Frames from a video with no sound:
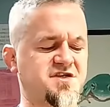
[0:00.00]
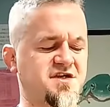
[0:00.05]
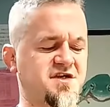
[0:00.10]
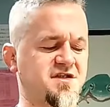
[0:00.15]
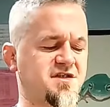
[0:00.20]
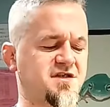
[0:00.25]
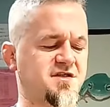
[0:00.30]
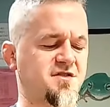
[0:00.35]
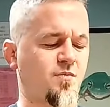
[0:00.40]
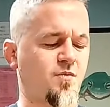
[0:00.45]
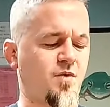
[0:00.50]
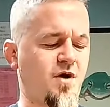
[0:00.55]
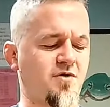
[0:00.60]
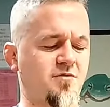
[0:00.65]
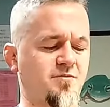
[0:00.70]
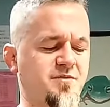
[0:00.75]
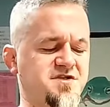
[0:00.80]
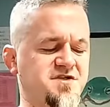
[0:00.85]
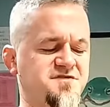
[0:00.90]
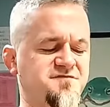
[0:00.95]
certainly the
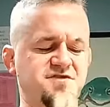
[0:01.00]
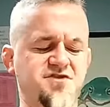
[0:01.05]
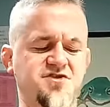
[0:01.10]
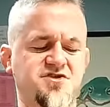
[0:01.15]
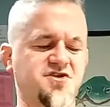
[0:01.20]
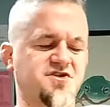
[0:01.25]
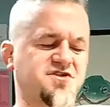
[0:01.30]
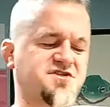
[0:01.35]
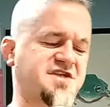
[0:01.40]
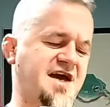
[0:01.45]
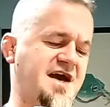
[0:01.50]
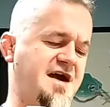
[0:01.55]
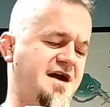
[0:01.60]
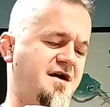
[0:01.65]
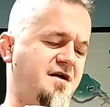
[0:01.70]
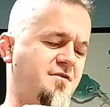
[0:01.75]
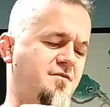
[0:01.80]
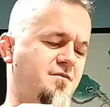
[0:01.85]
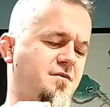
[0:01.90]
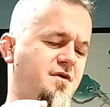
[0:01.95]
Womas, for just
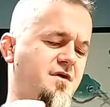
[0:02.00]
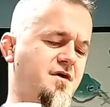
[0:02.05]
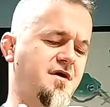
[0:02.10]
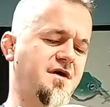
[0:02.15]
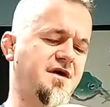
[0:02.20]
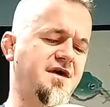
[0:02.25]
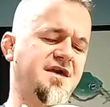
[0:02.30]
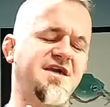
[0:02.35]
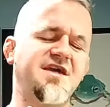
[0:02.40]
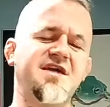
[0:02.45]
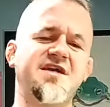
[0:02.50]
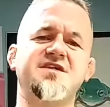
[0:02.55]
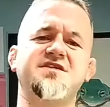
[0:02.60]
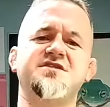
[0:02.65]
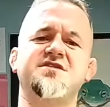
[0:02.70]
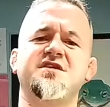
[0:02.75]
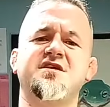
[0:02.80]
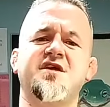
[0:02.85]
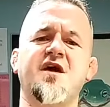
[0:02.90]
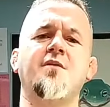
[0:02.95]
how
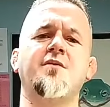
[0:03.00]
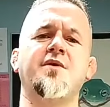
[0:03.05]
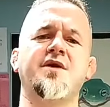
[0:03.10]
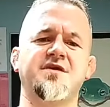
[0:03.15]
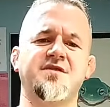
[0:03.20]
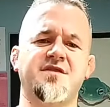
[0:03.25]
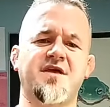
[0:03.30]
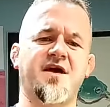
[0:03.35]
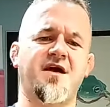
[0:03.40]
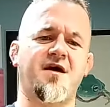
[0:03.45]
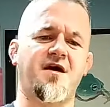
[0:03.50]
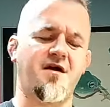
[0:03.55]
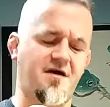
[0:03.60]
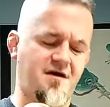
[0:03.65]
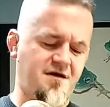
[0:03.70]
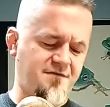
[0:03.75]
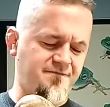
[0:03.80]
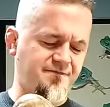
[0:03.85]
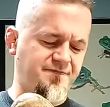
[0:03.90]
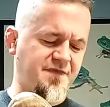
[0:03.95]
easygoing they
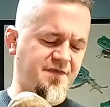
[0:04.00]
are.